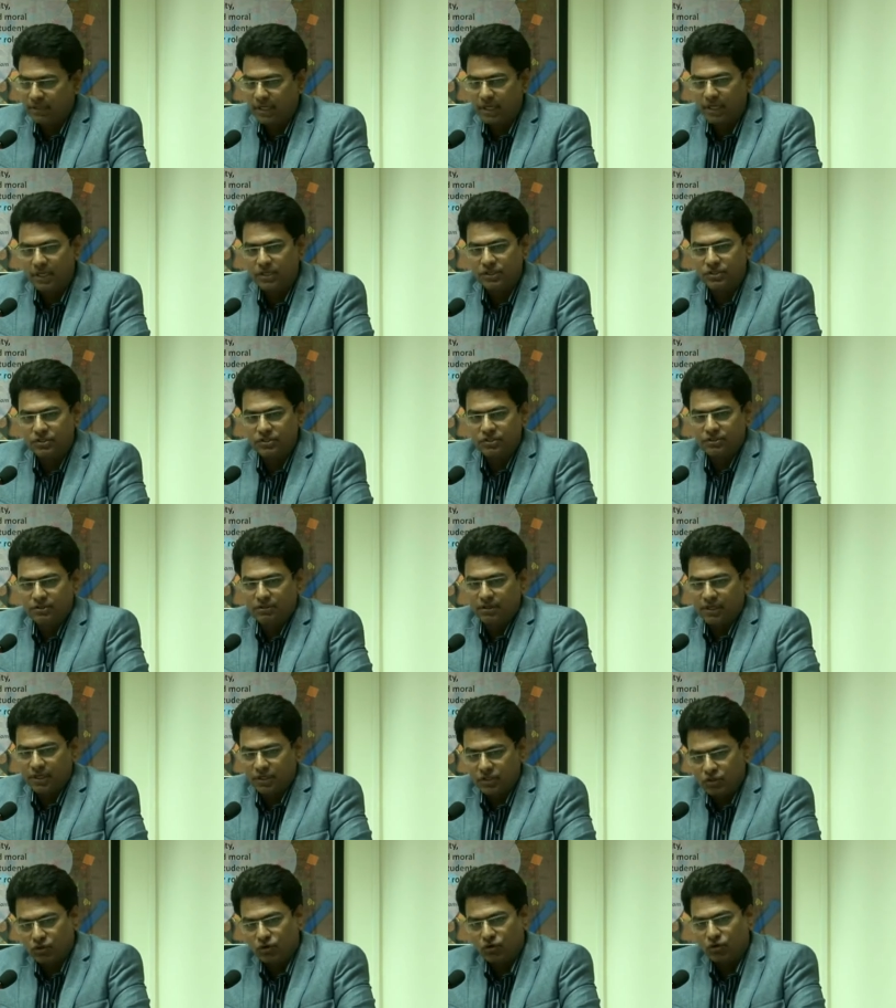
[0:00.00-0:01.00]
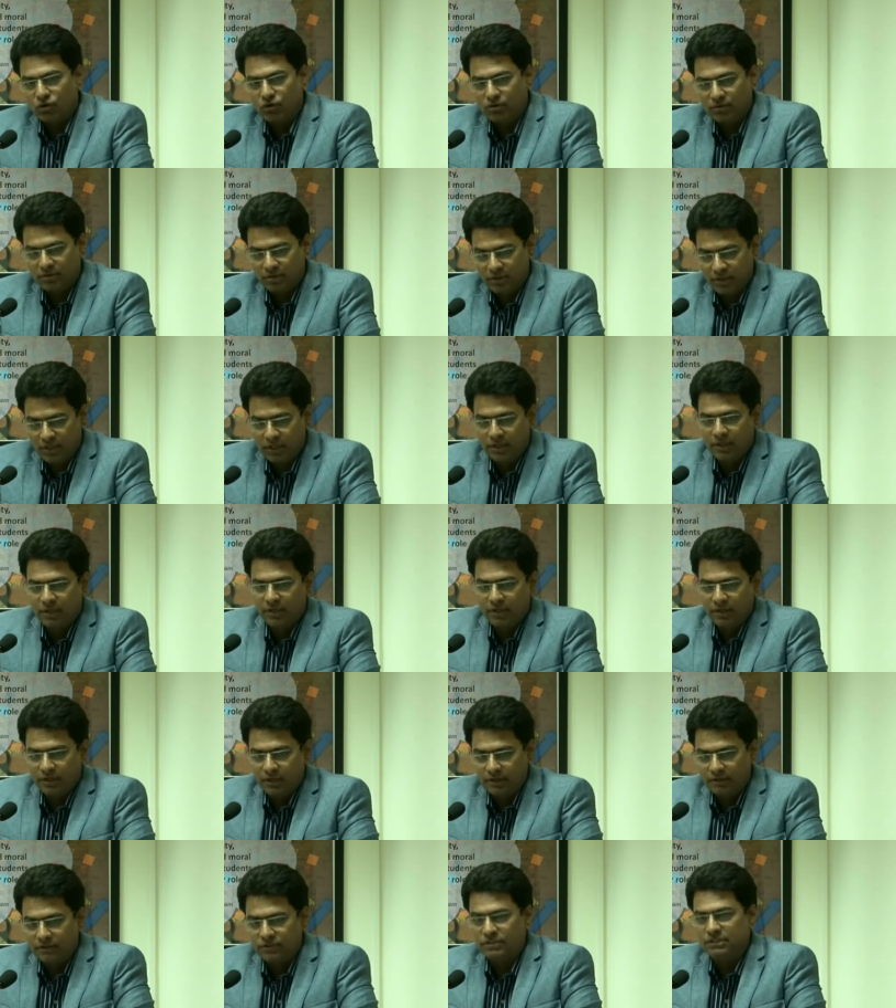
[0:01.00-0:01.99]
8, 8 crore,
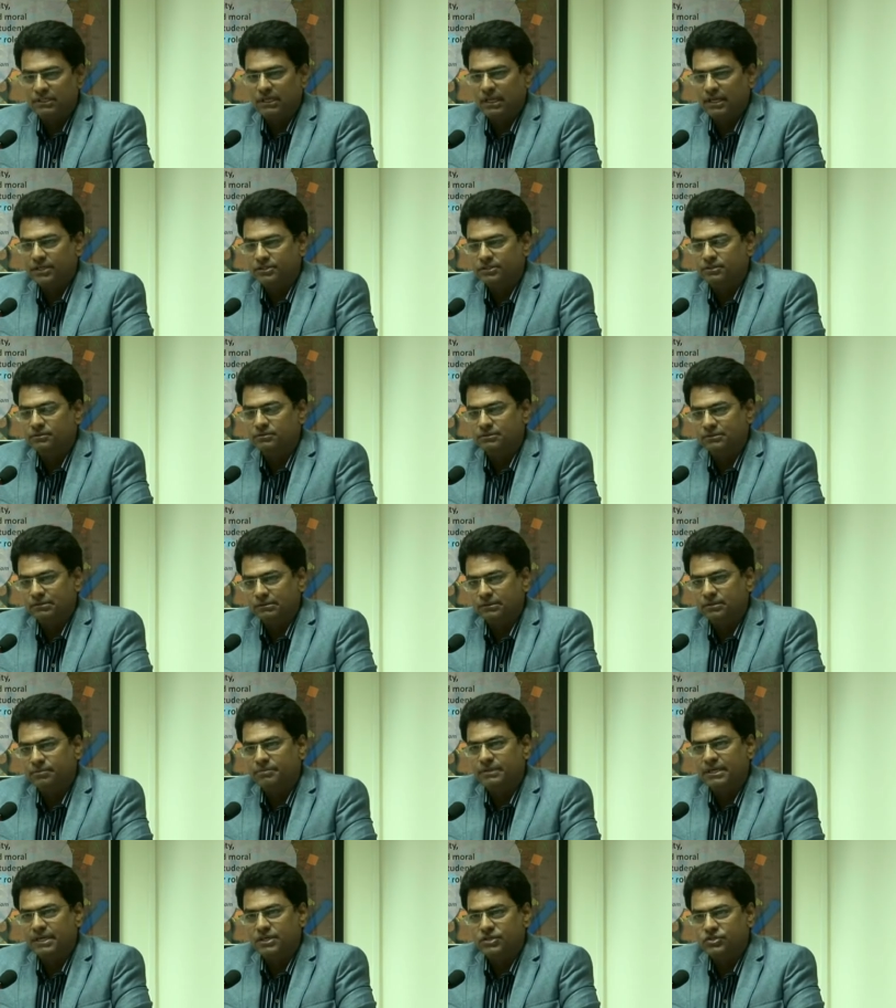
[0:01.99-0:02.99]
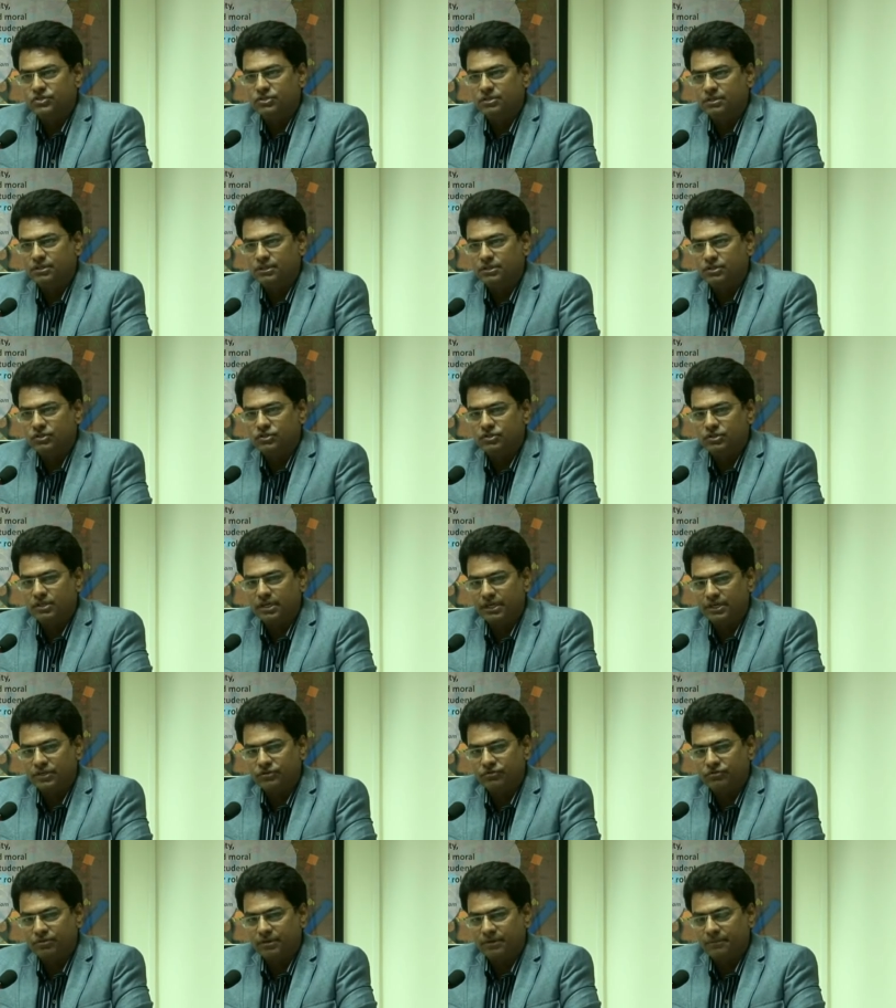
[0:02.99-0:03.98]
which is the largest, the biggest uh, Shia
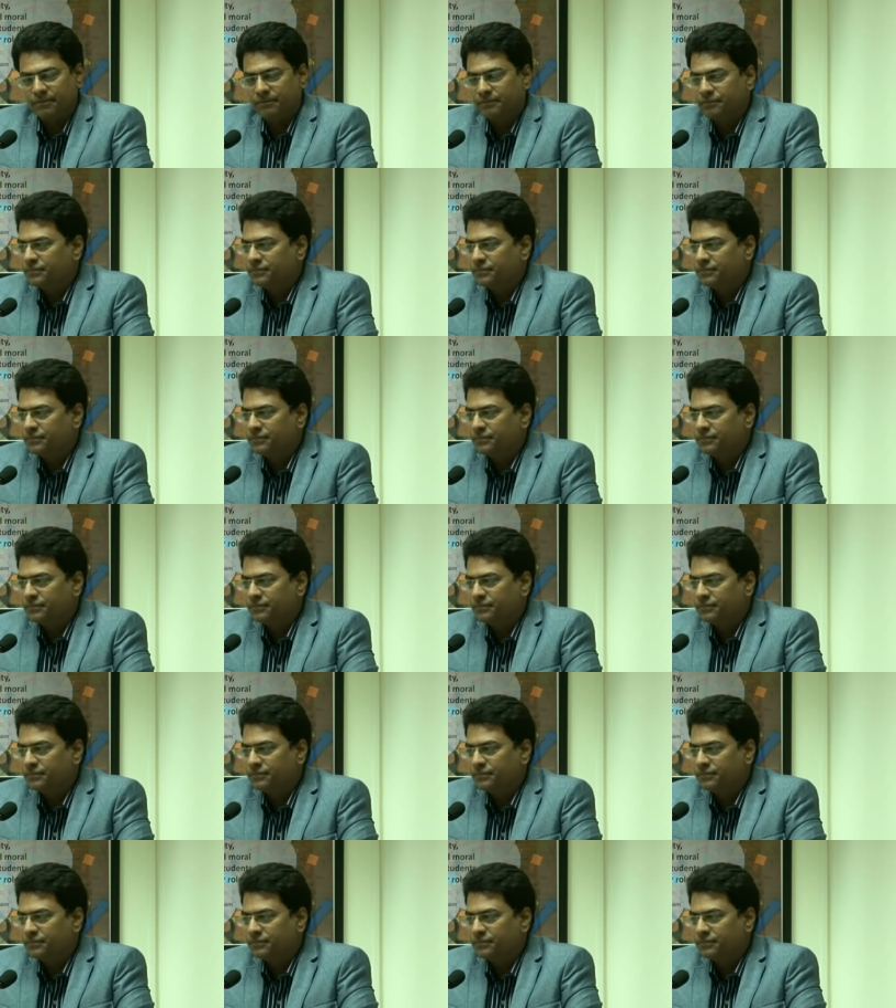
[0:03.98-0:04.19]
country.